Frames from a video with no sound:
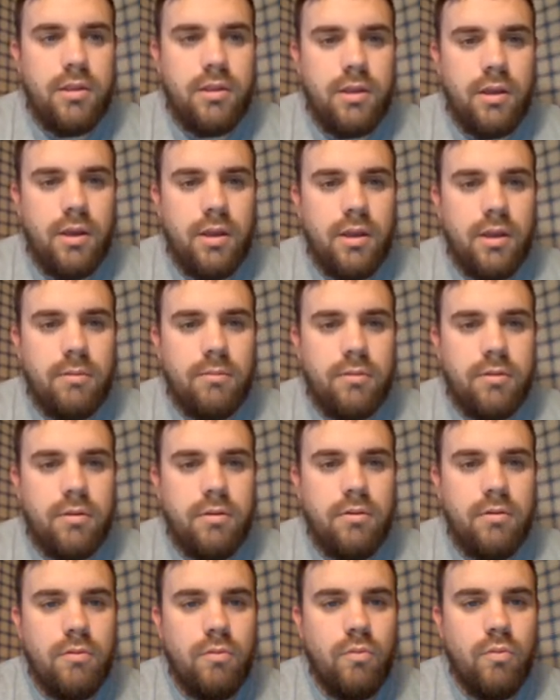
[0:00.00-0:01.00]
times
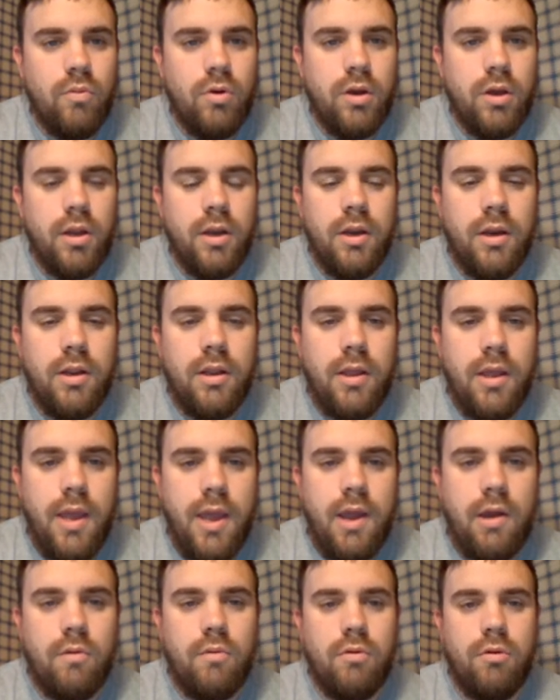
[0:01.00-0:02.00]
1
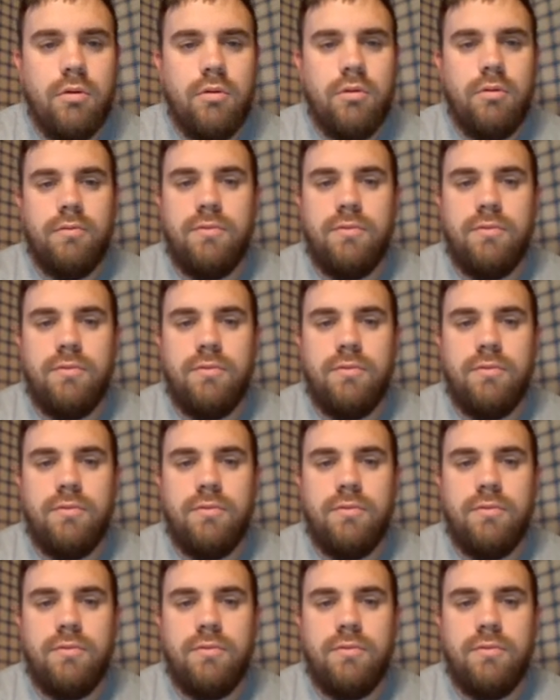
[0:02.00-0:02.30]
hour.